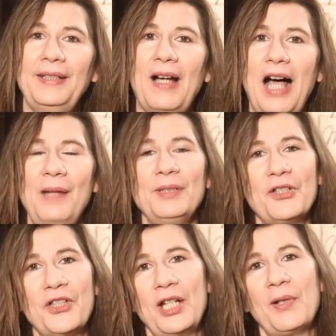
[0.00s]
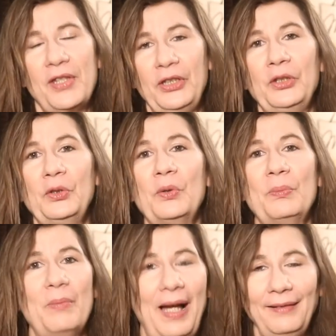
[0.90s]
Now, I'm going to share with
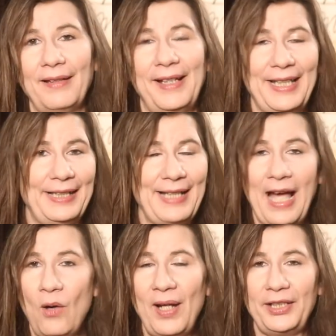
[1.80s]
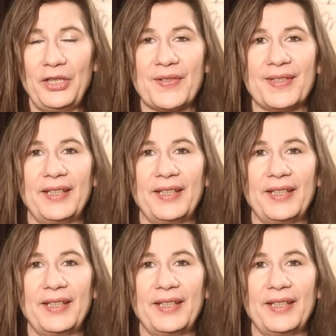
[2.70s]
you my light and how I use